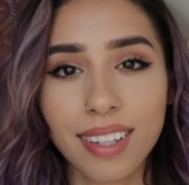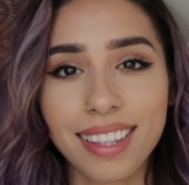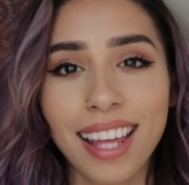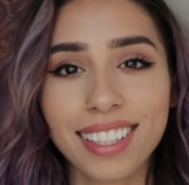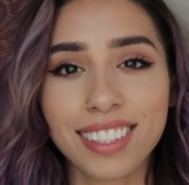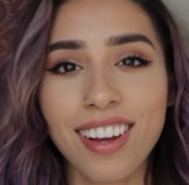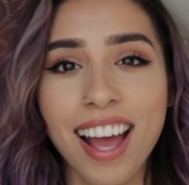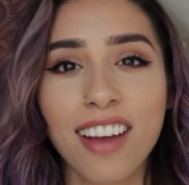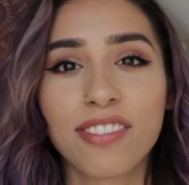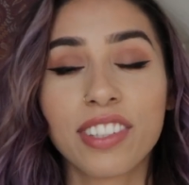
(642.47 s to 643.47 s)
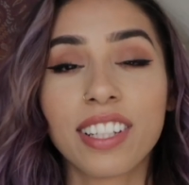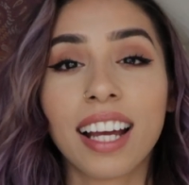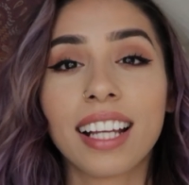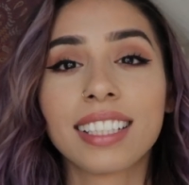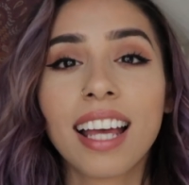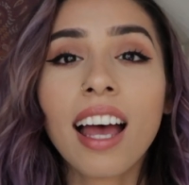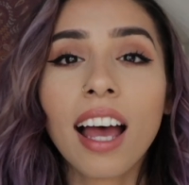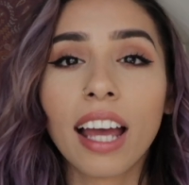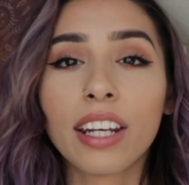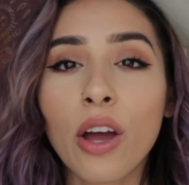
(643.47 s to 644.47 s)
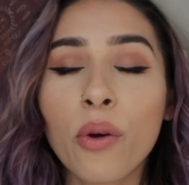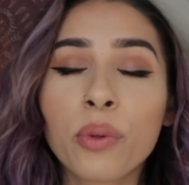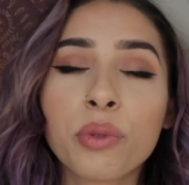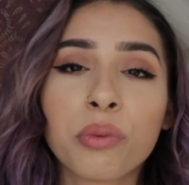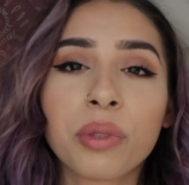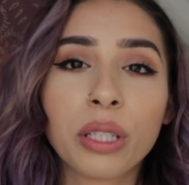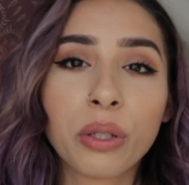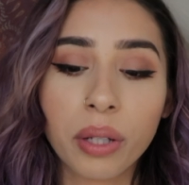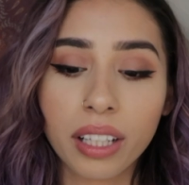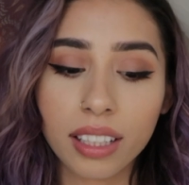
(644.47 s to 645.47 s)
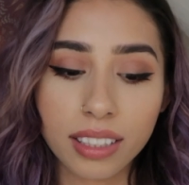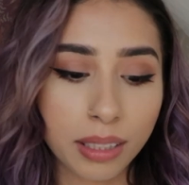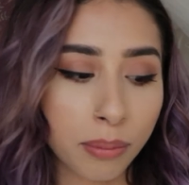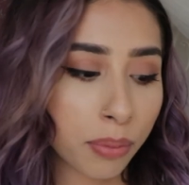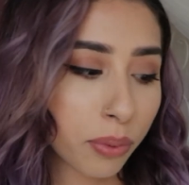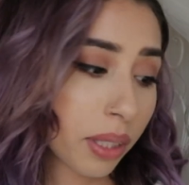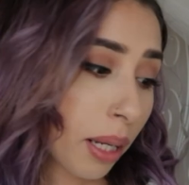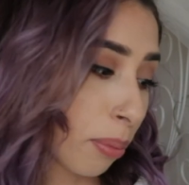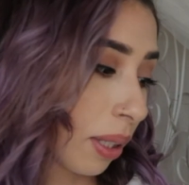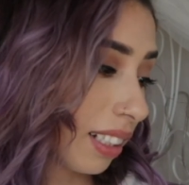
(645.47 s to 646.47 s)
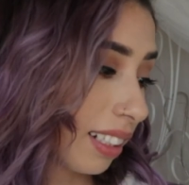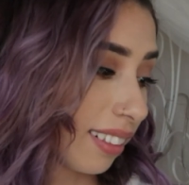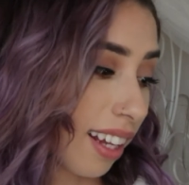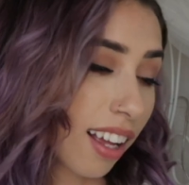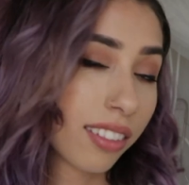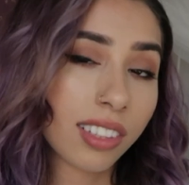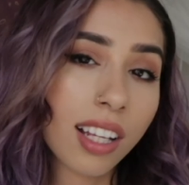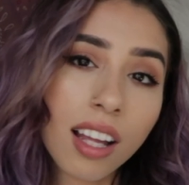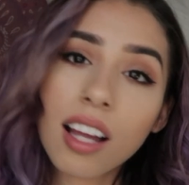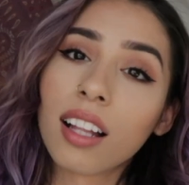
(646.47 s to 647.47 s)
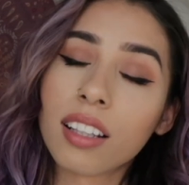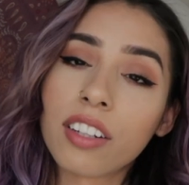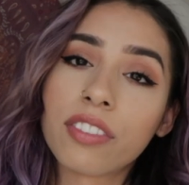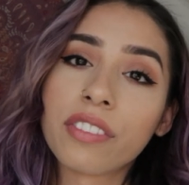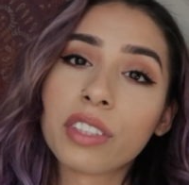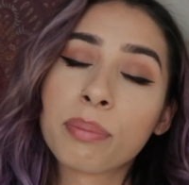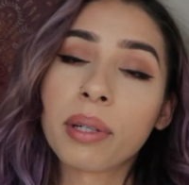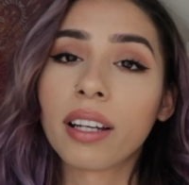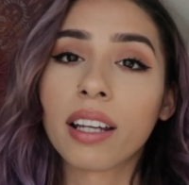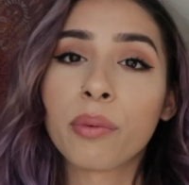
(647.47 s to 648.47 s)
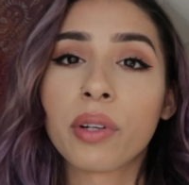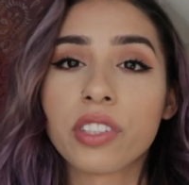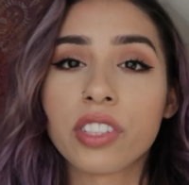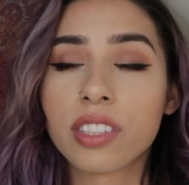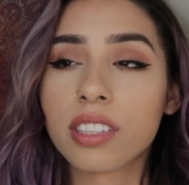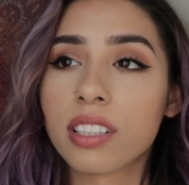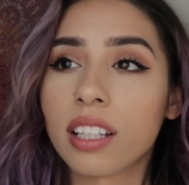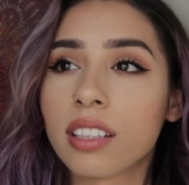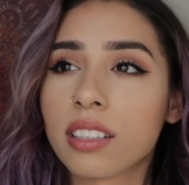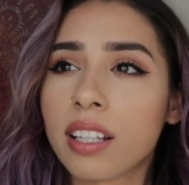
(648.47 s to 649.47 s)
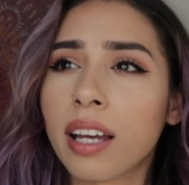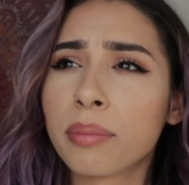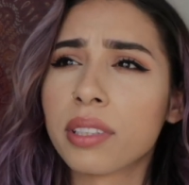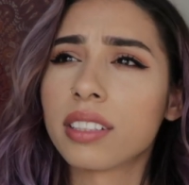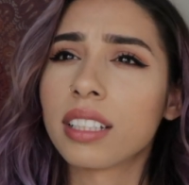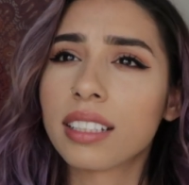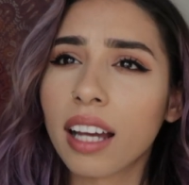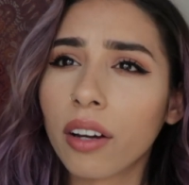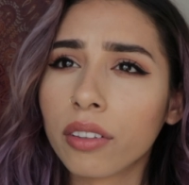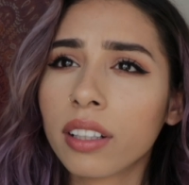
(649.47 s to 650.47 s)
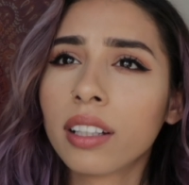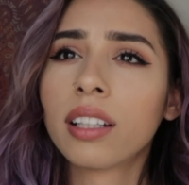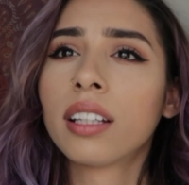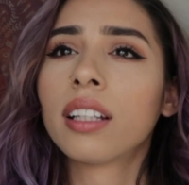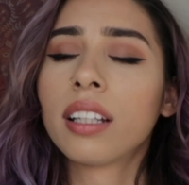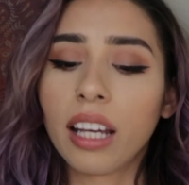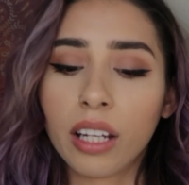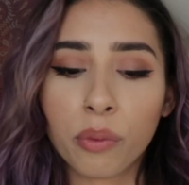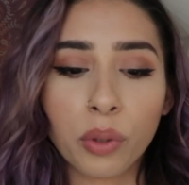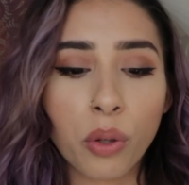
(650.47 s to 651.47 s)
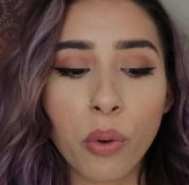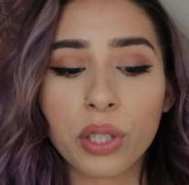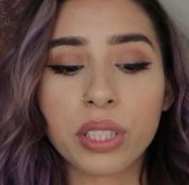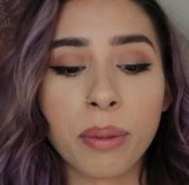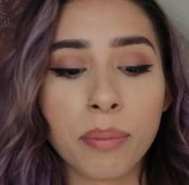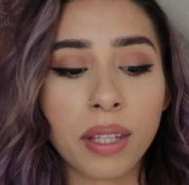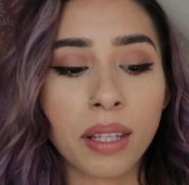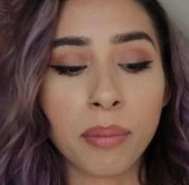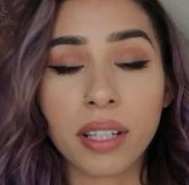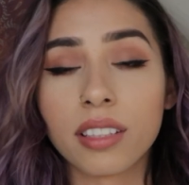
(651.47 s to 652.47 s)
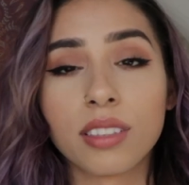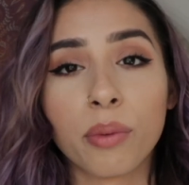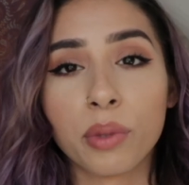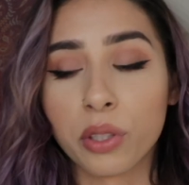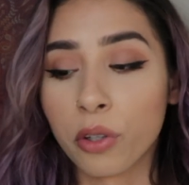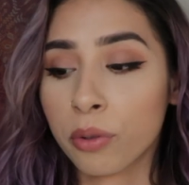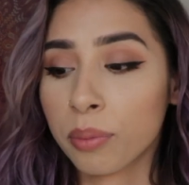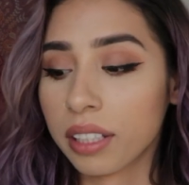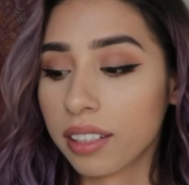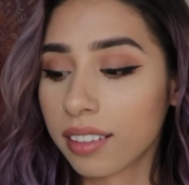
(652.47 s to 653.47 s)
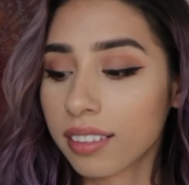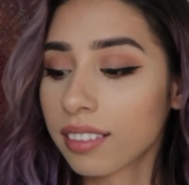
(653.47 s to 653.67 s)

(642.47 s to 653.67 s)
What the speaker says: That is all I have for you guys. I know it was really quick and simple, and I probably didn't have a lot of favorites, but I kind of wanted just to take this time to sit down and record something because no one's home, and